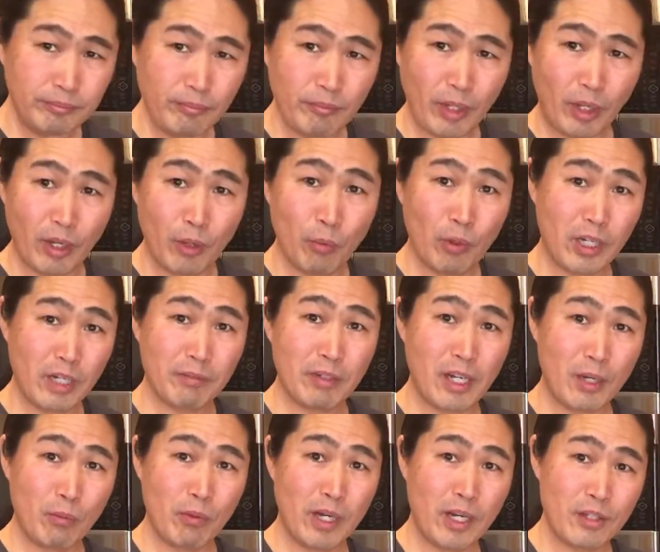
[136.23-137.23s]
whenever
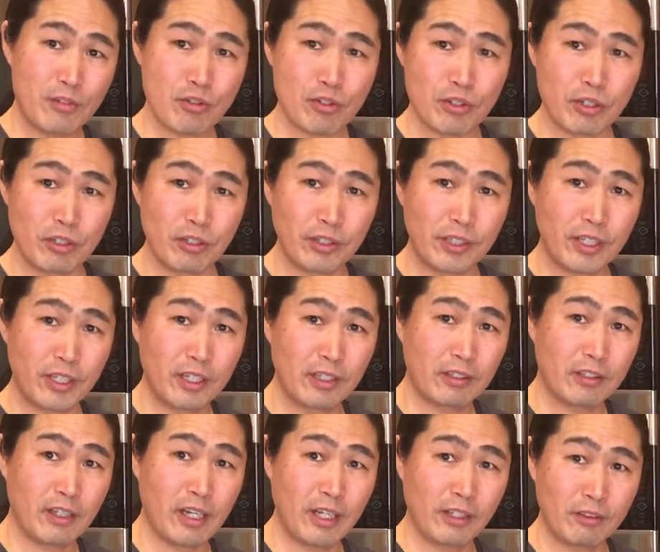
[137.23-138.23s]
I watch, looking at
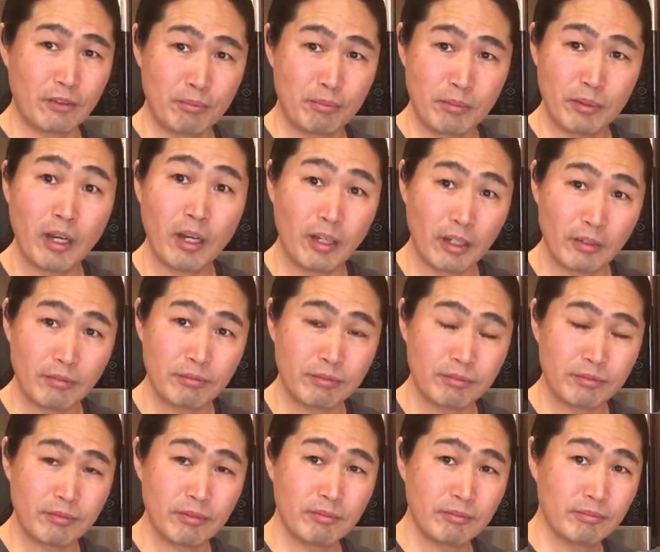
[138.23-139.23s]
the other
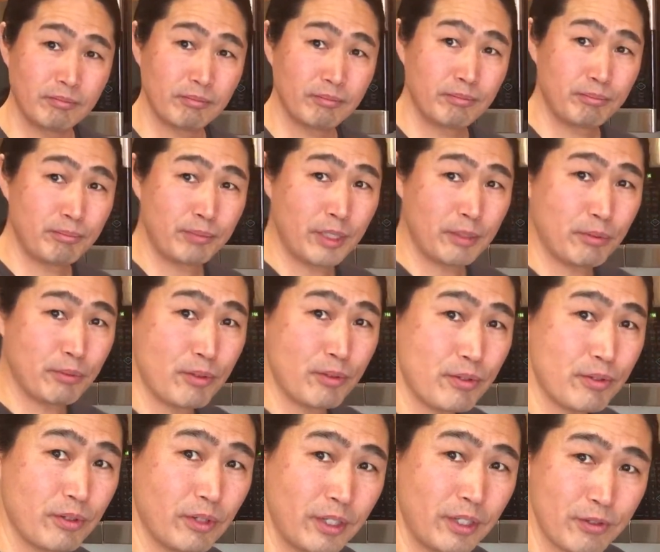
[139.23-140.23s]

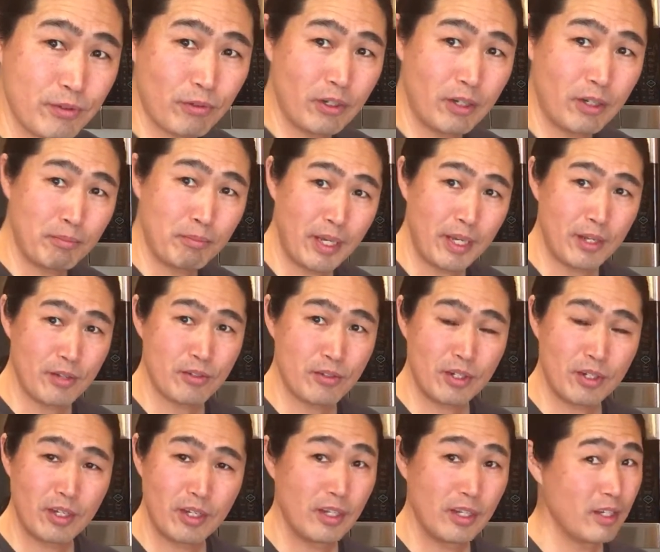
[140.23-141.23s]
people's Instagram page,
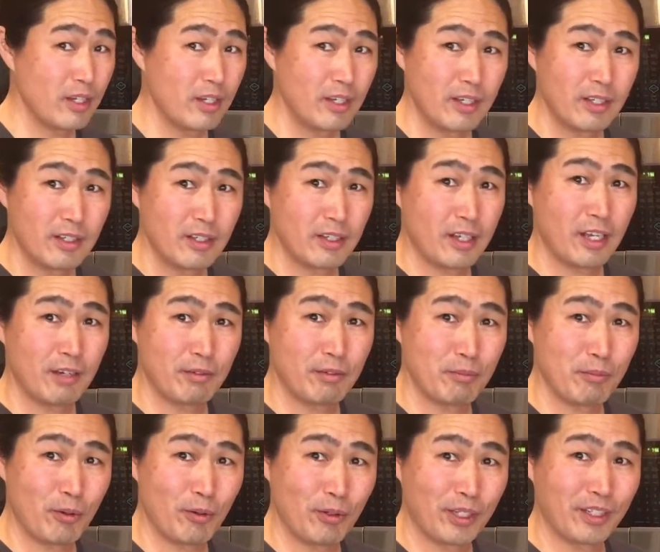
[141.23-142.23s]
every
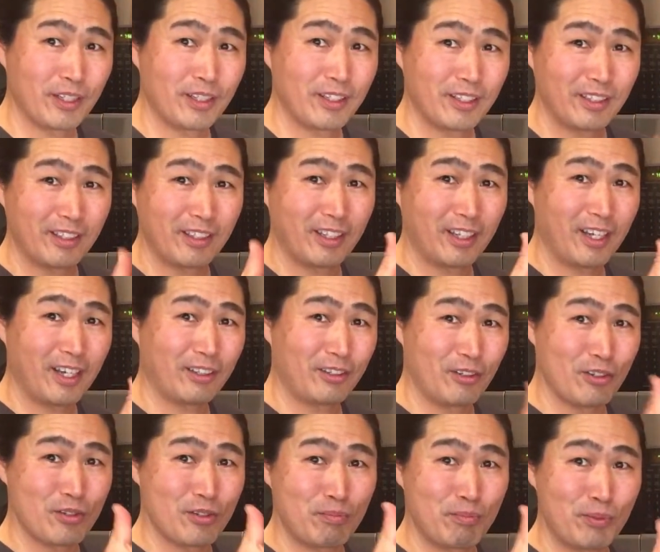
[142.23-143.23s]
morning, they got
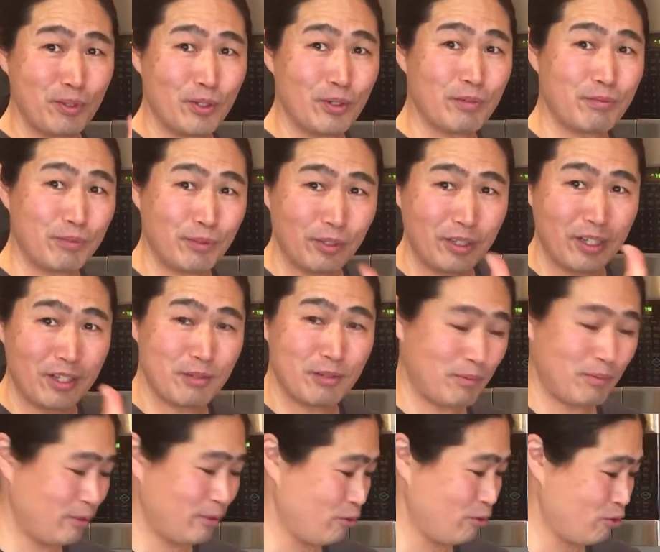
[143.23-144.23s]
this beautiful
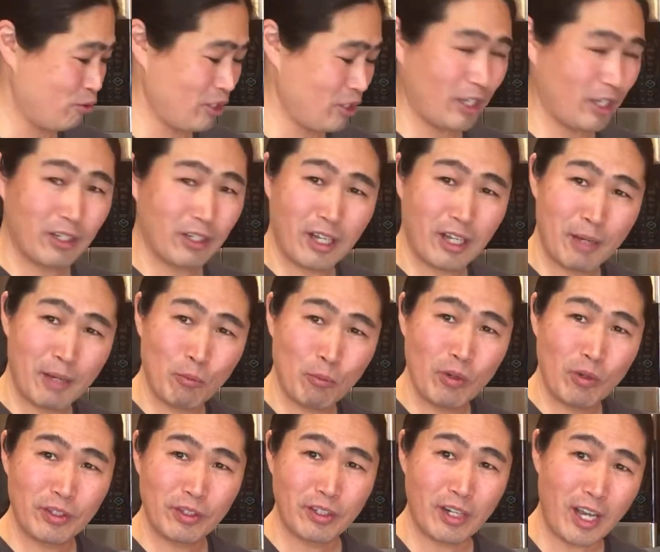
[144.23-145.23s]
espresso shot. I
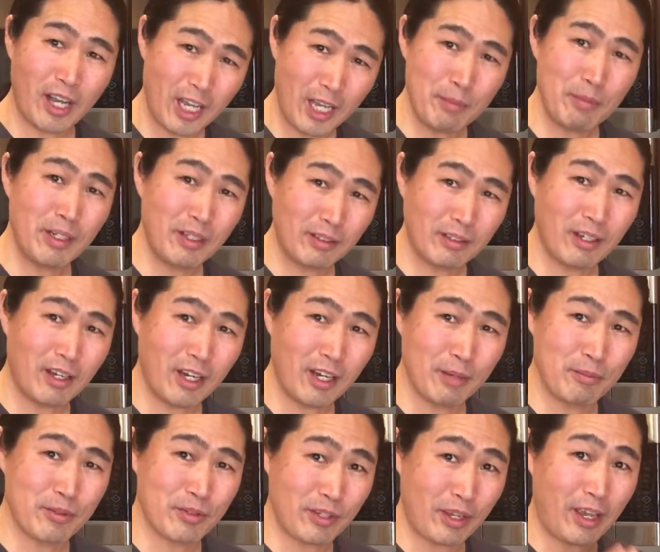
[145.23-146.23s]
wonder how many
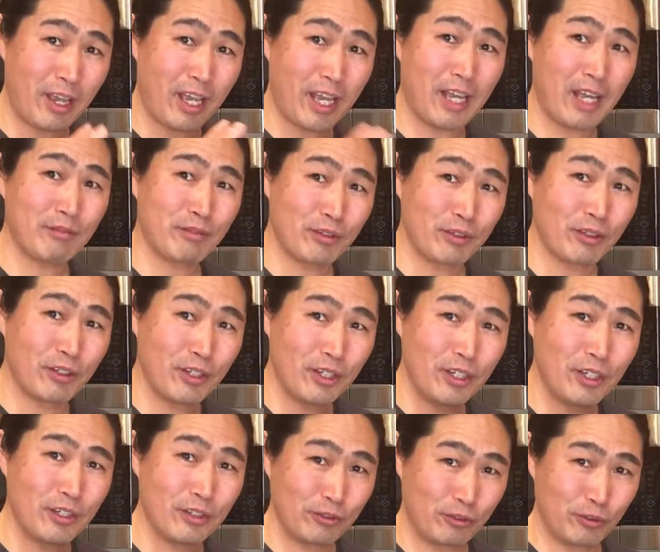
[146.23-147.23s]
times they have to
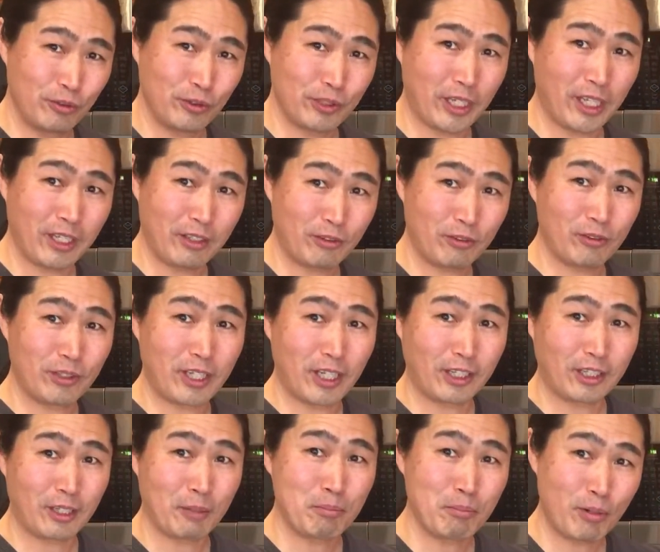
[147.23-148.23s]
do that to
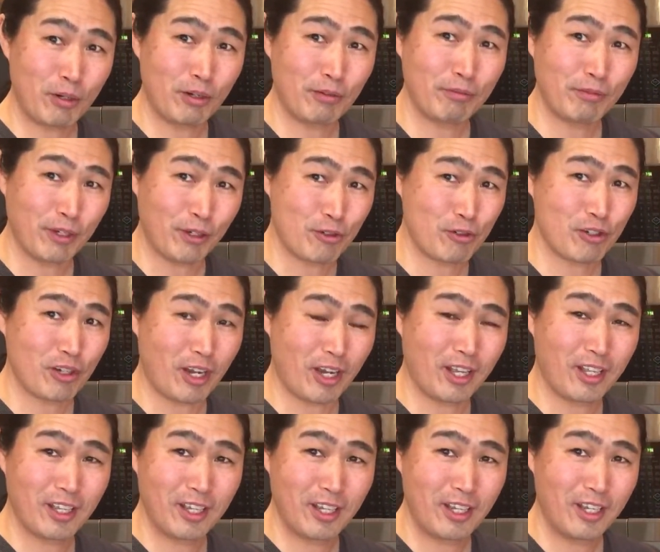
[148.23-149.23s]
get the perfect
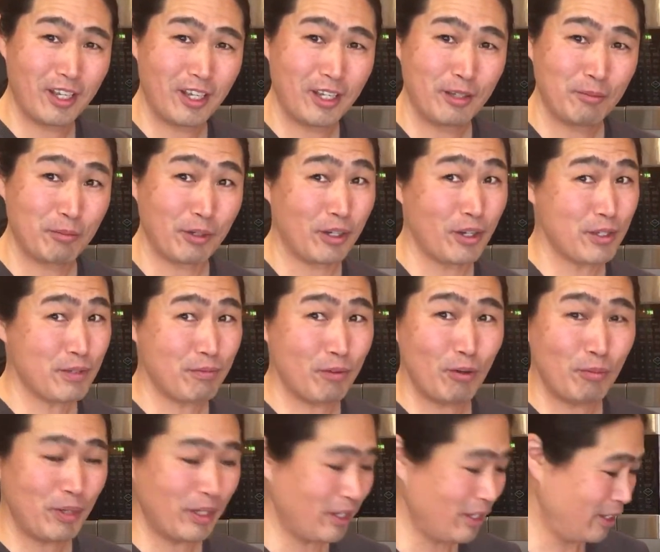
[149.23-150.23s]
shot. Because
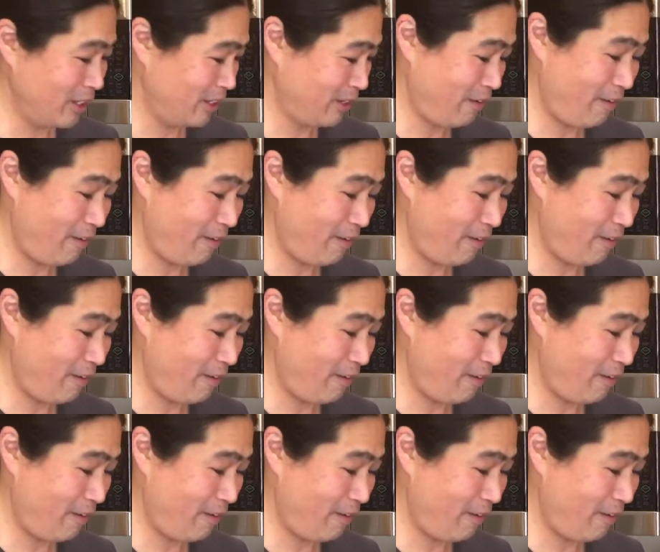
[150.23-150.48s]
for me,